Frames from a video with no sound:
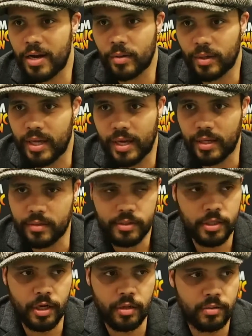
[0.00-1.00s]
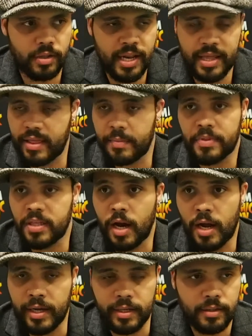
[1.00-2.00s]
don't care, you know, let them
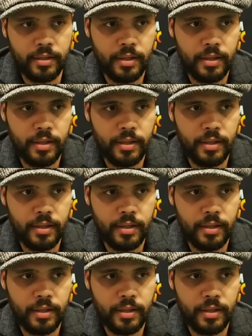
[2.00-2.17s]
deny it.